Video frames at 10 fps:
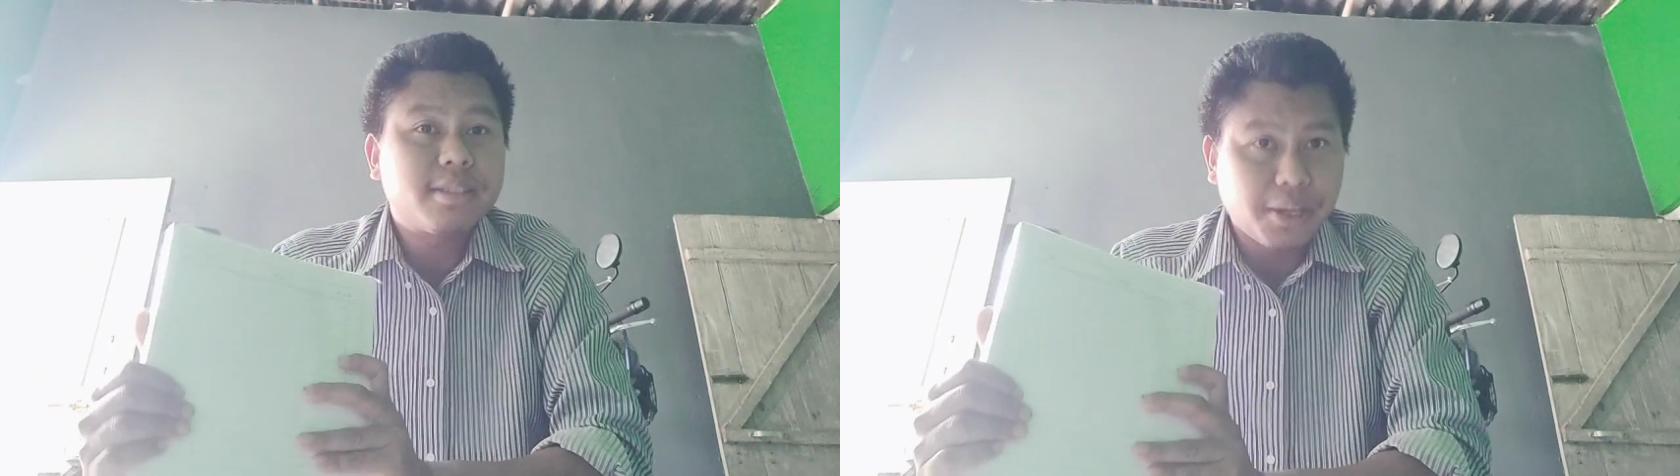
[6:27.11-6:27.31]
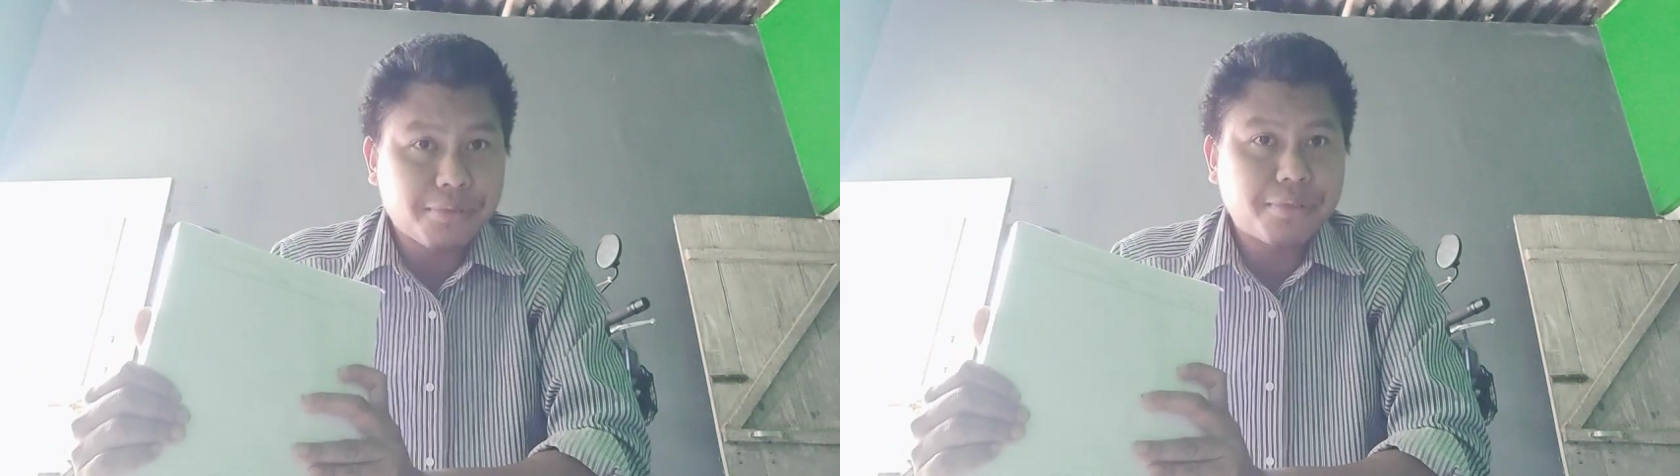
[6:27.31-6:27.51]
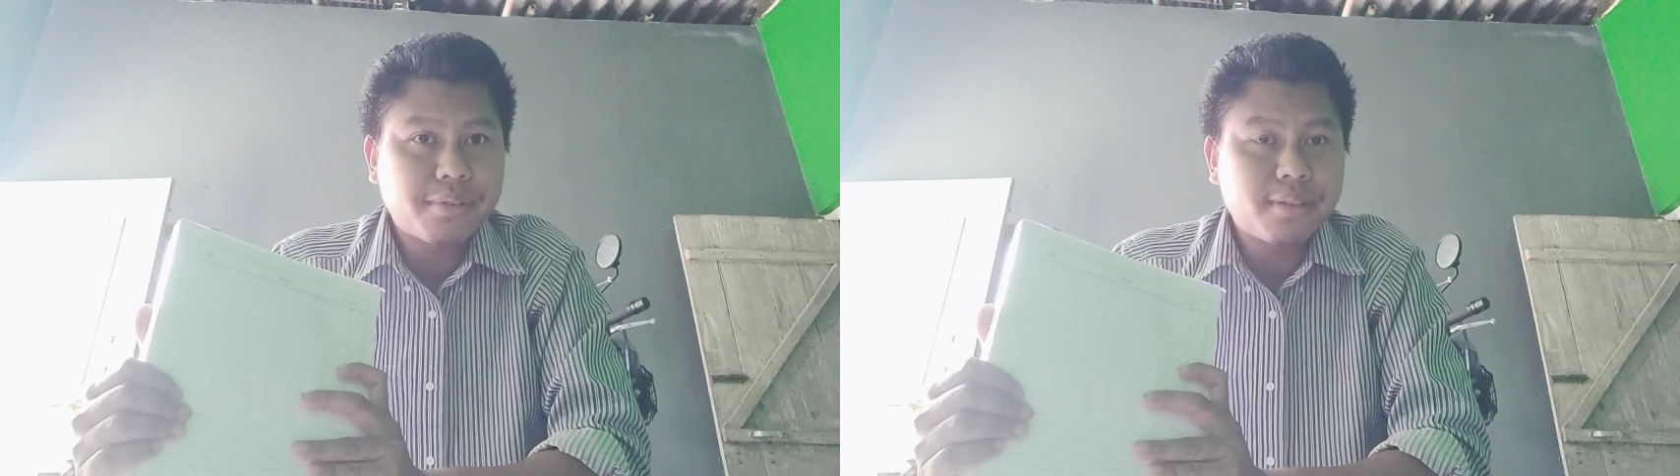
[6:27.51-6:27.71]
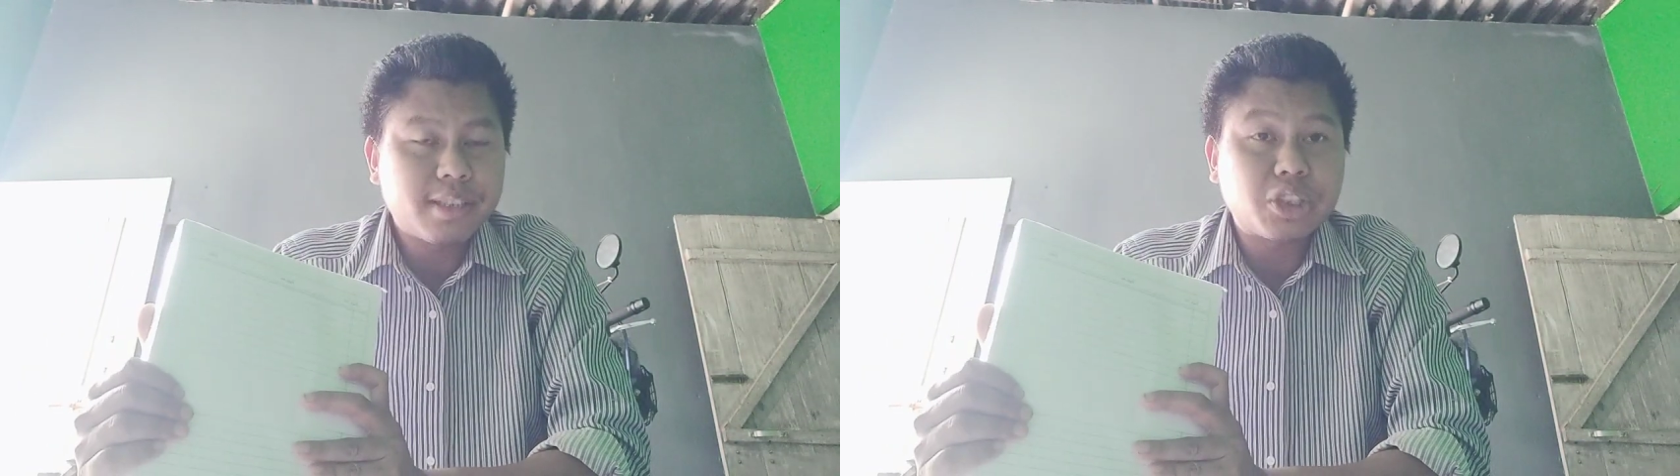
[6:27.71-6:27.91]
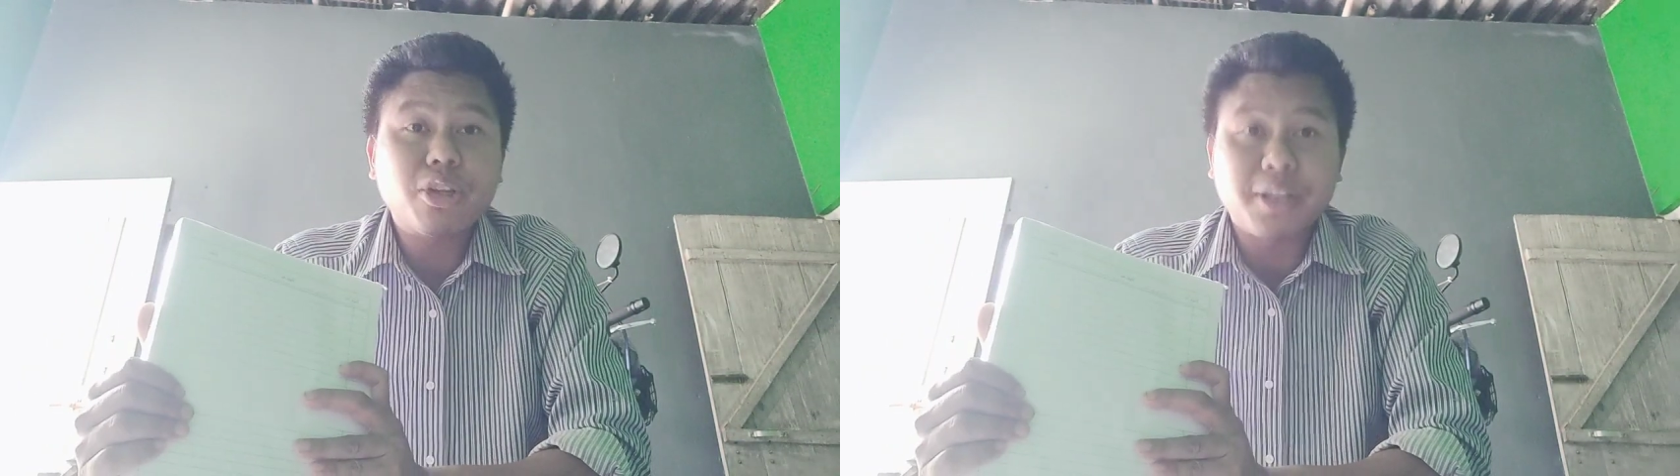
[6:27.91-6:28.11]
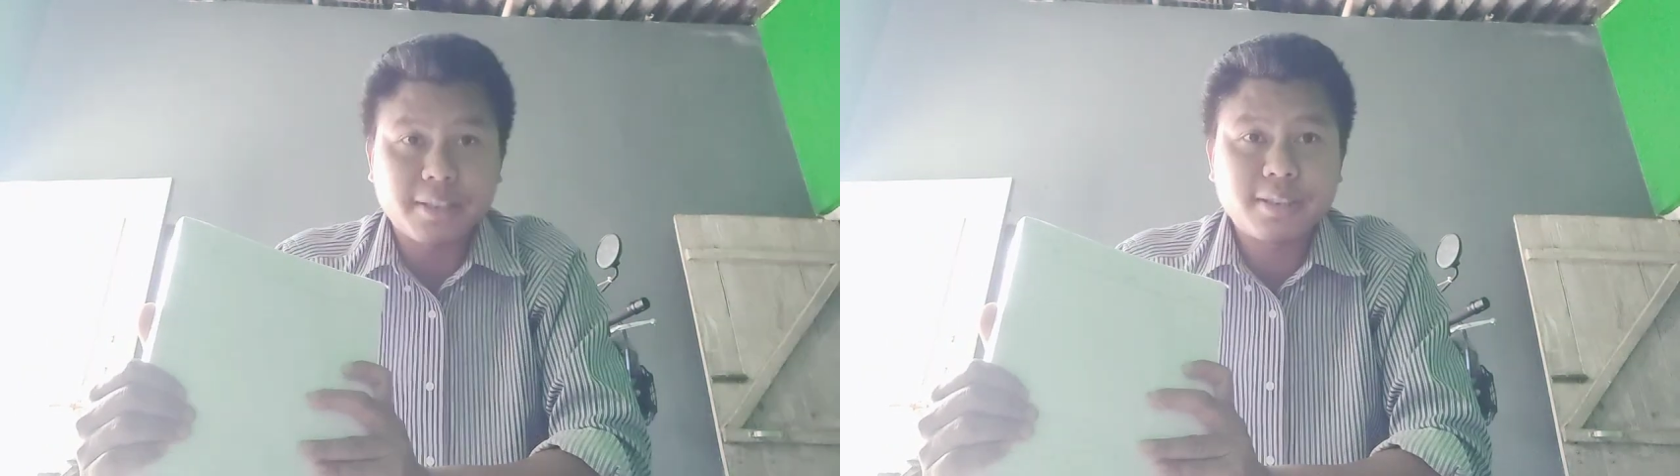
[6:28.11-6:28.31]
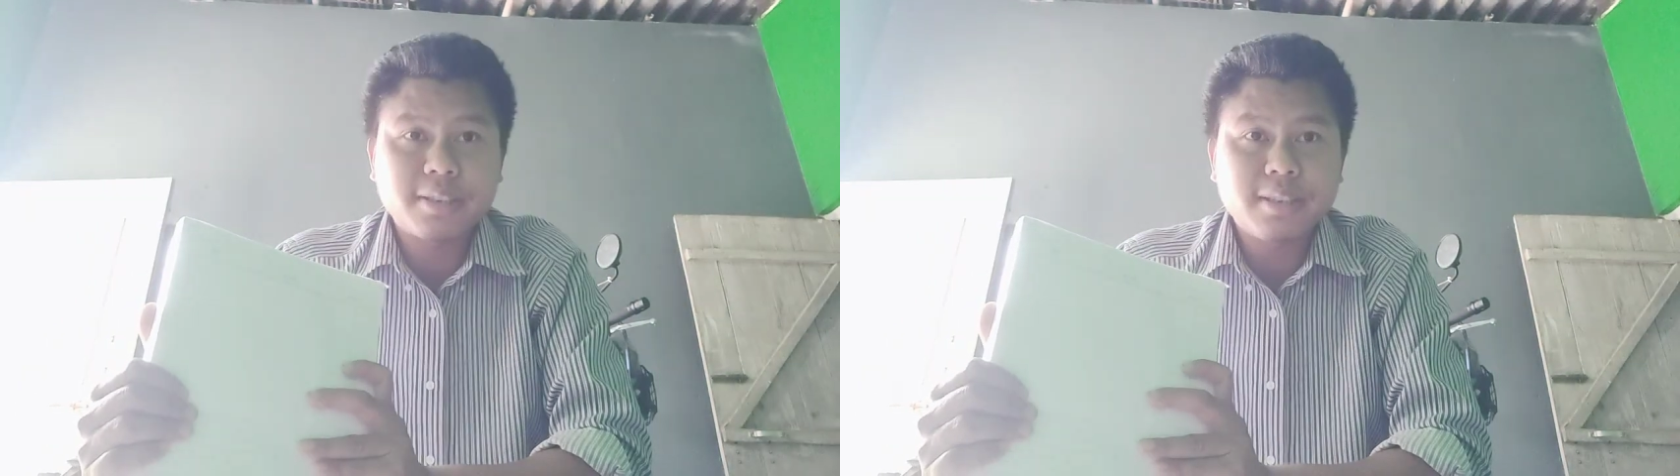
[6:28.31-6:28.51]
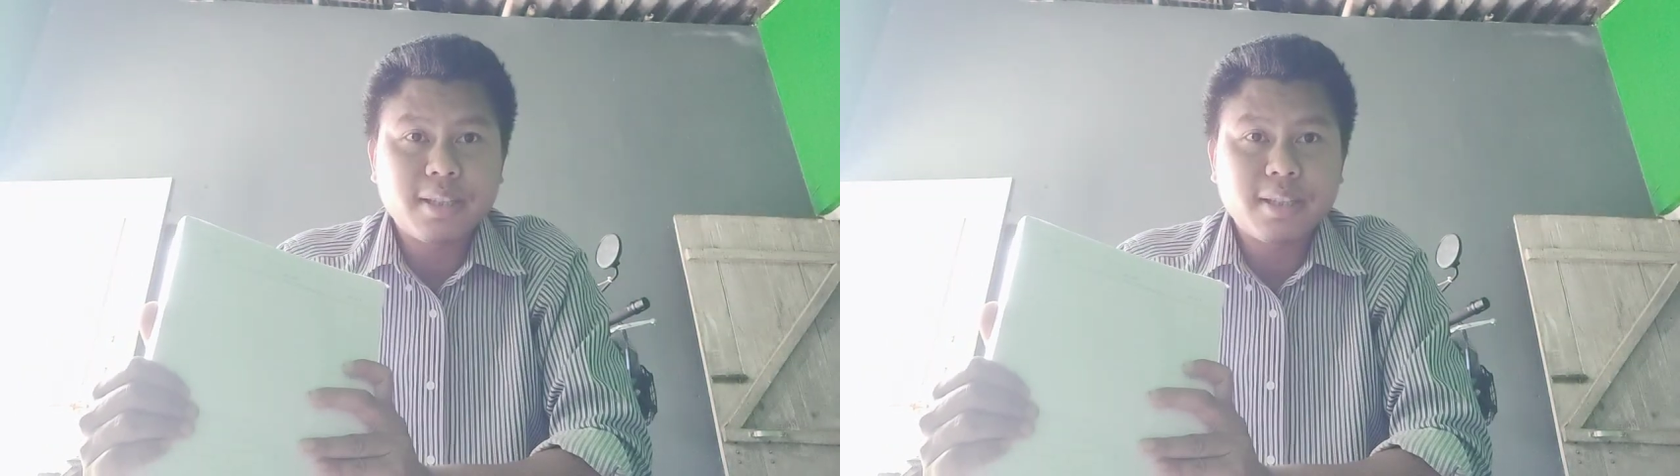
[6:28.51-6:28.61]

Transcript: safe. It's not it.